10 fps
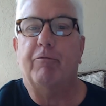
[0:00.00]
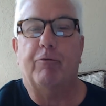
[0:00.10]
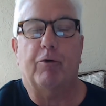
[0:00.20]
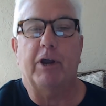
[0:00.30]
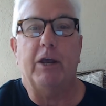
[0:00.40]
a
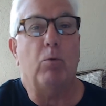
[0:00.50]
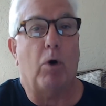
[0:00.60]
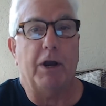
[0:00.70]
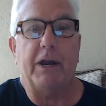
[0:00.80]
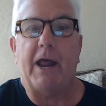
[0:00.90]
free
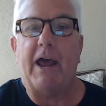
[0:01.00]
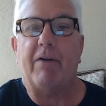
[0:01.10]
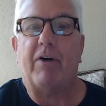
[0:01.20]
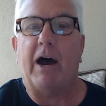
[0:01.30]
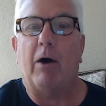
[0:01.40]

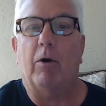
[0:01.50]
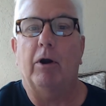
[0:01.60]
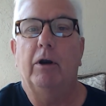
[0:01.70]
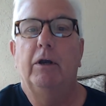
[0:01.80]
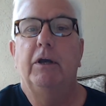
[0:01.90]

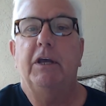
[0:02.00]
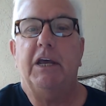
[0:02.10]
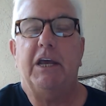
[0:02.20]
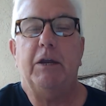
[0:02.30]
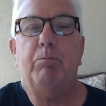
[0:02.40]
1.5-hour
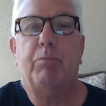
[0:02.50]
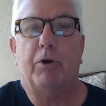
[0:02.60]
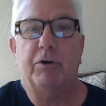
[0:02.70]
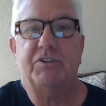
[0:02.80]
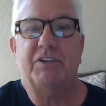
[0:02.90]

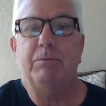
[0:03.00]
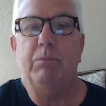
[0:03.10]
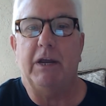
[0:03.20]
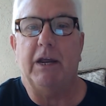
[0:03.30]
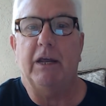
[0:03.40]
in-person
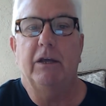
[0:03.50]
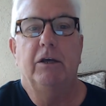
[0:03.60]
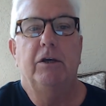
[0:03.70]
meeting